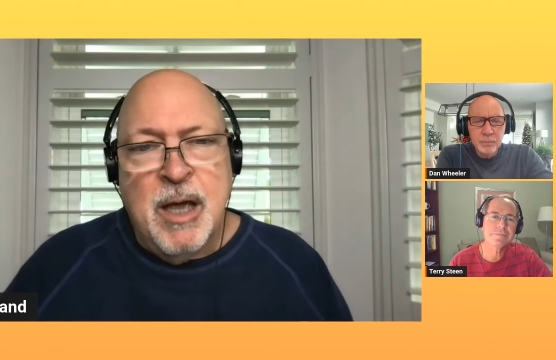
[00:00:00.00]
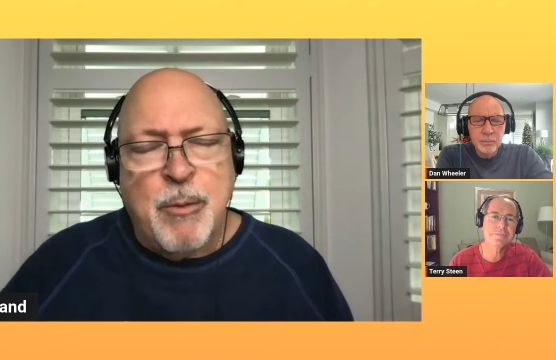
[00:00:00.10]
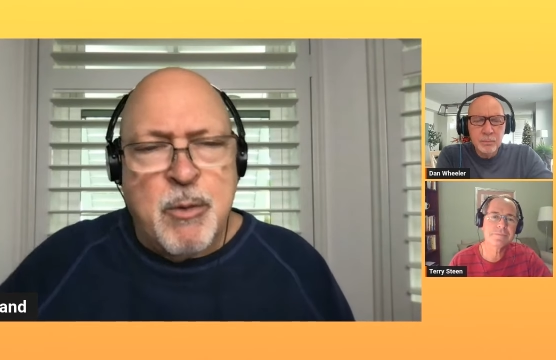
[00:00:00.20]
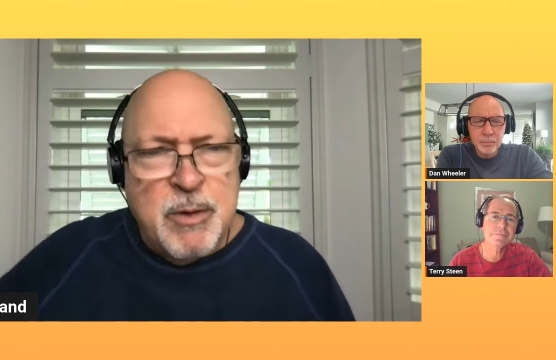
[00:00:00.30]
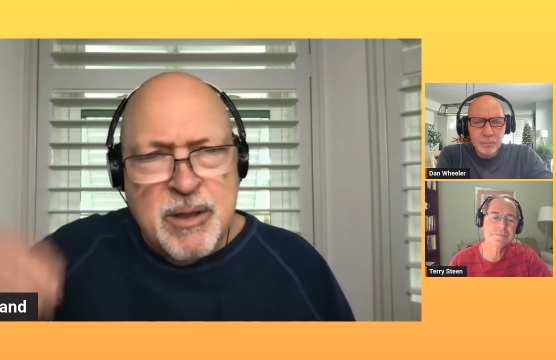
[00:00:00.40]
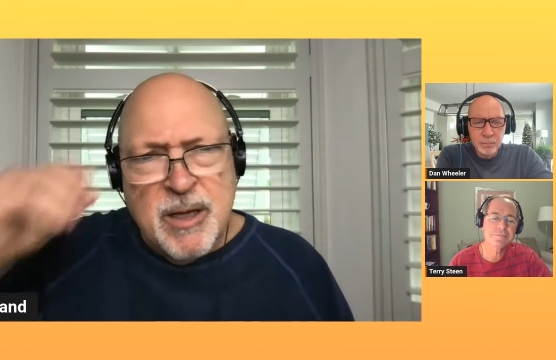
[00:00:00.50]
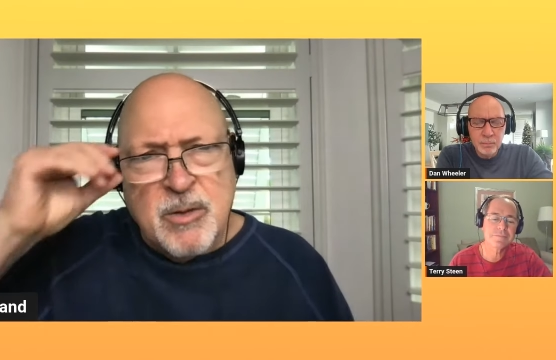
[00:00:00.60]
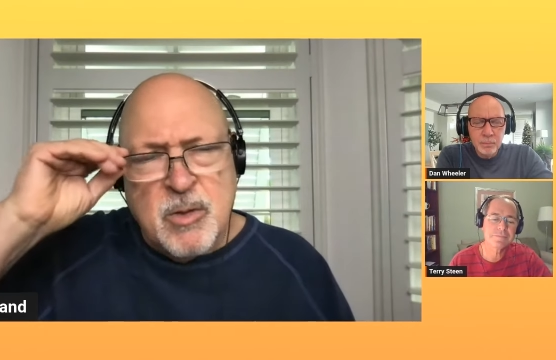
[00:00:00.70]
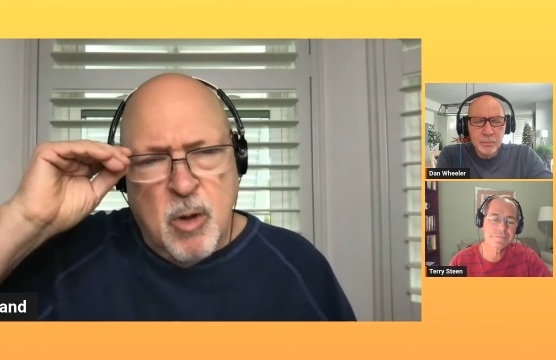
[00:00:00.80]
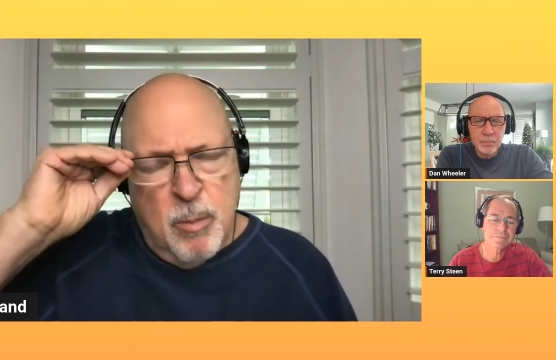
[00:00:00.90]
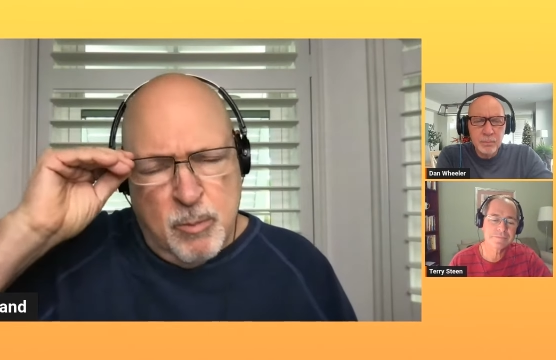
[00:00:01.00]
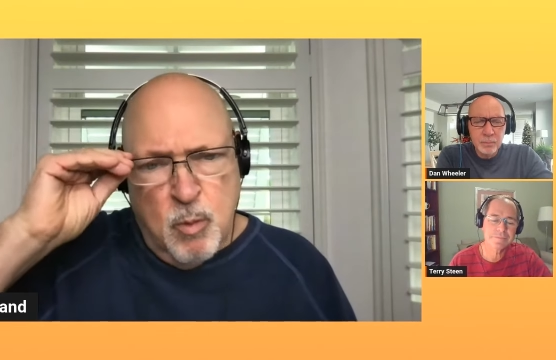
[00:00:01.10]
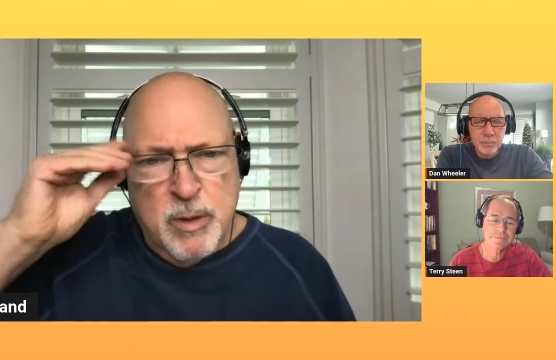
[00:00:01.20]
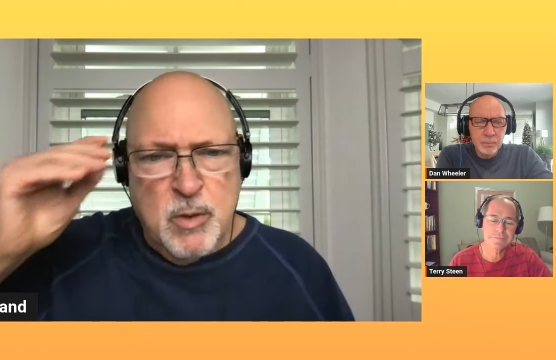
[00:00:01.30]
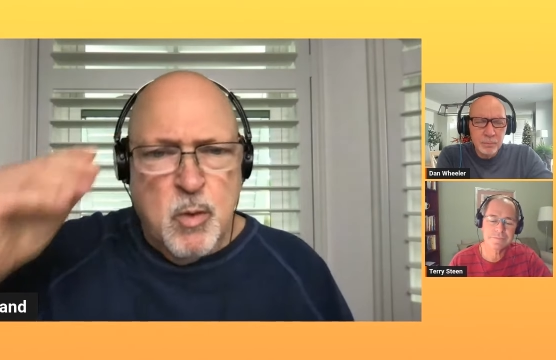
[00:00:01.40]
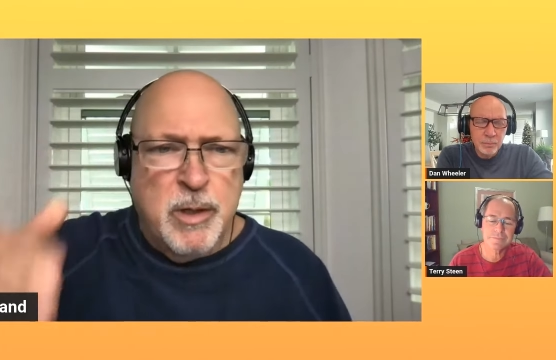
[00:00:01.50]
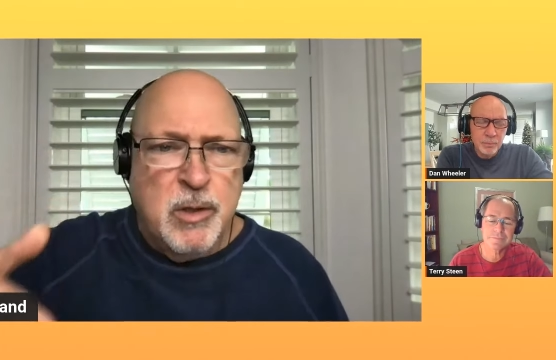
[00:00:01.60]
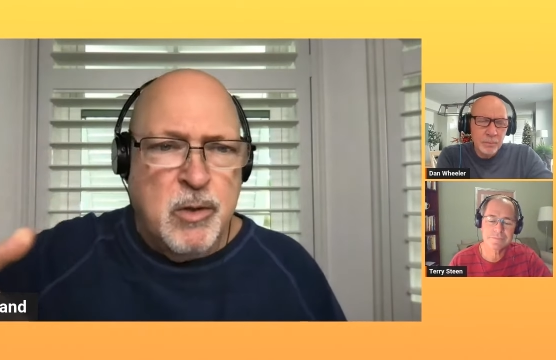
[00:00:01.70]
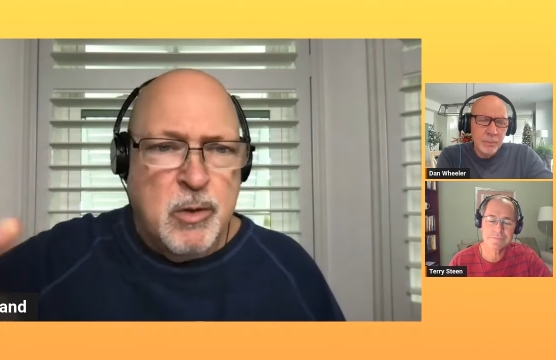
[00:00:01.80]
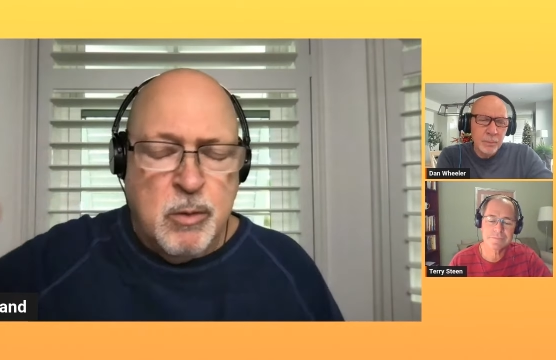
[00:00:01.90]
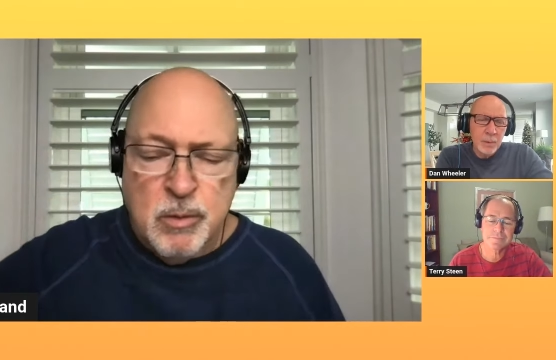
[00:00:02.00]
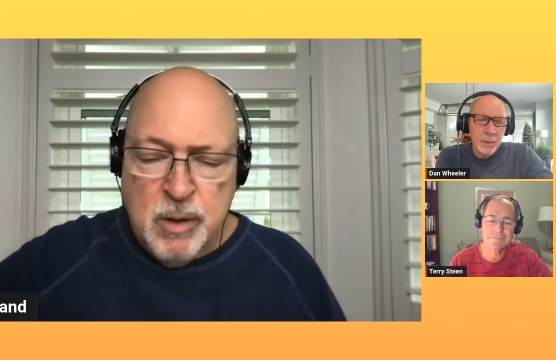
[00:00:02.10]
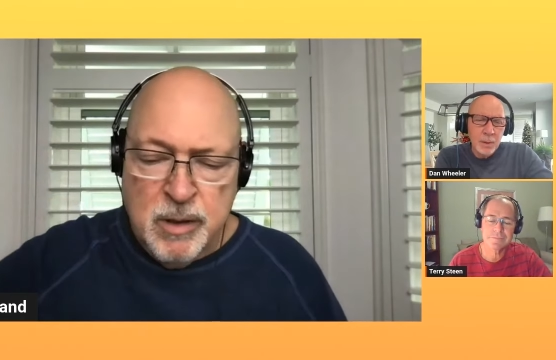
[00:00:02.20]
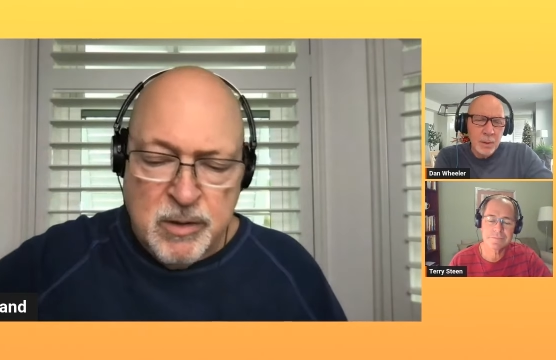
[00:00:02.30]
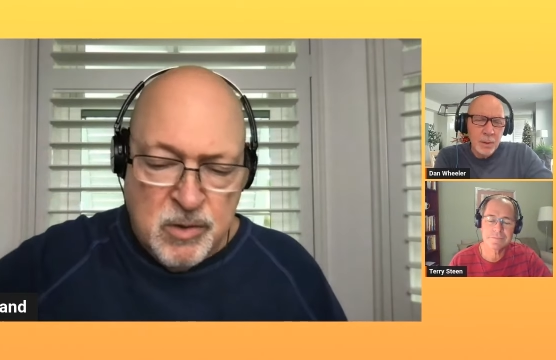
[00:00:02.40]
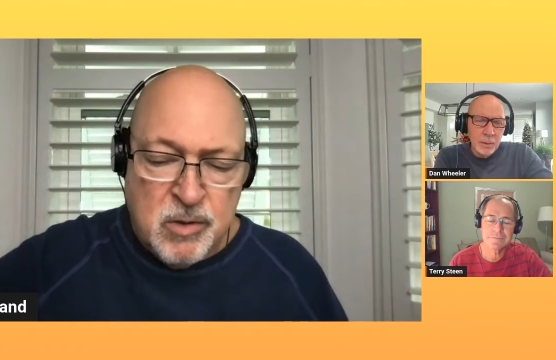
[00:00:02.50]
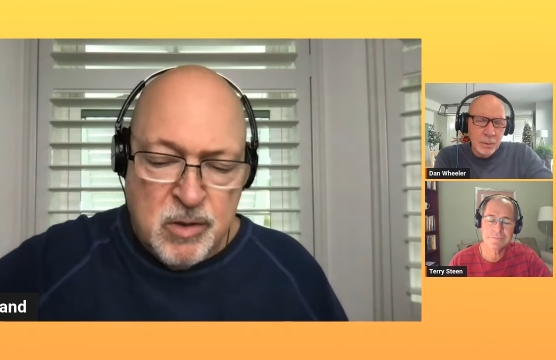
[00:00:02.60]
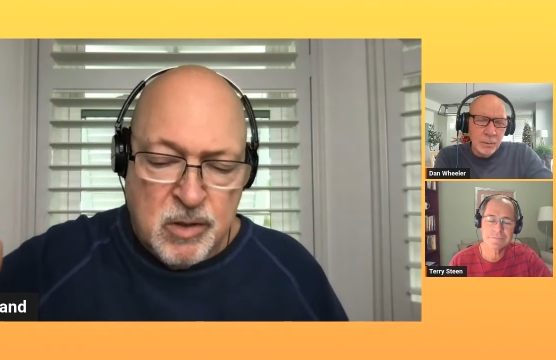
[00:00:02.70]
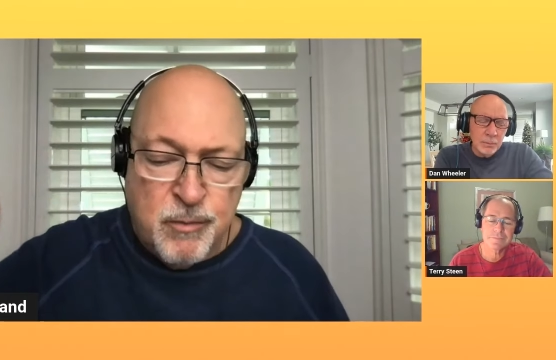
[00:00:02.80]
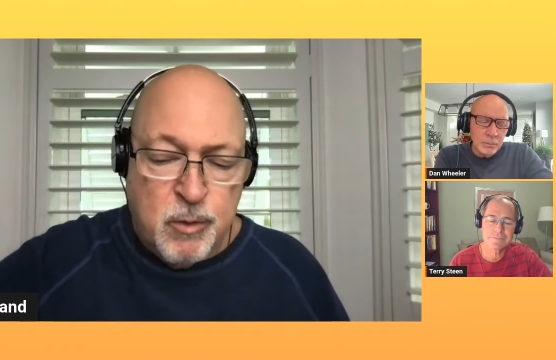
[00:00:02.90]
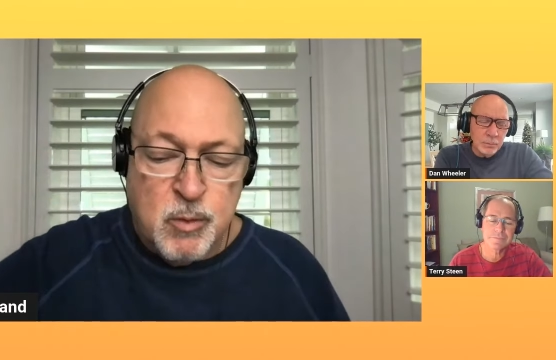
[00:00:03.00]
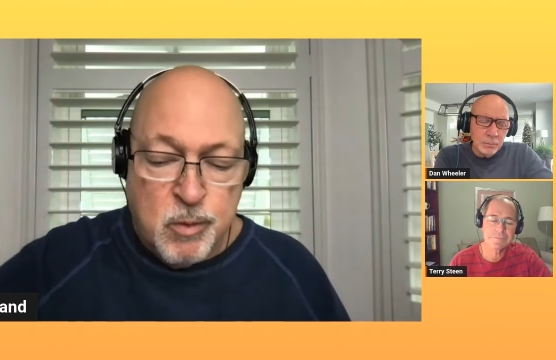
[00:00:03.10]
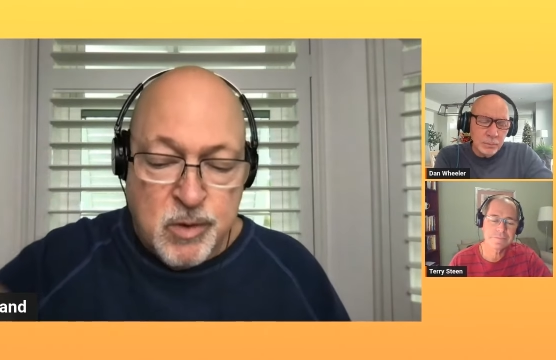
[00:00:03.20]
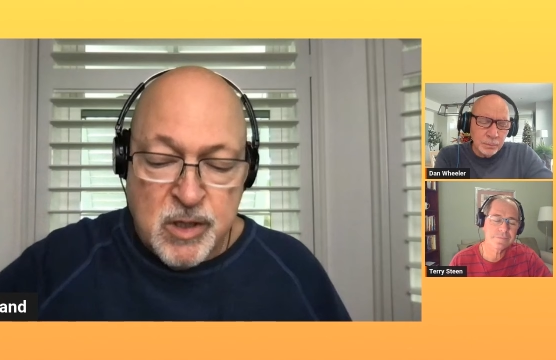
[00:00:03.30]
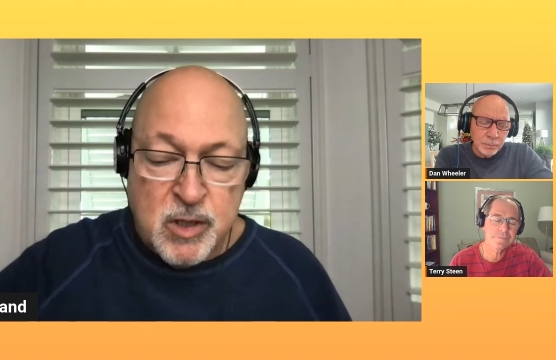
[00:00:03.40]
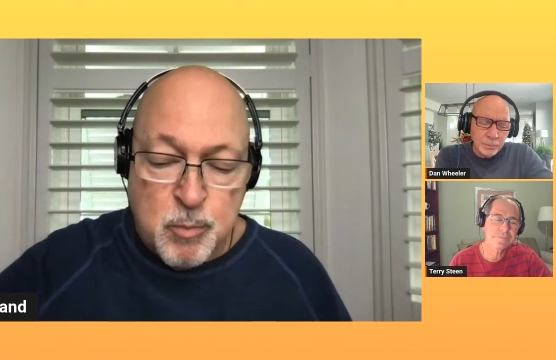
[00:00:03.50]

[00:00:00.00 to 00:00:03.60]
Speaker 1: And we read that in Psalms 122, and, and it's the sixth verse where it says,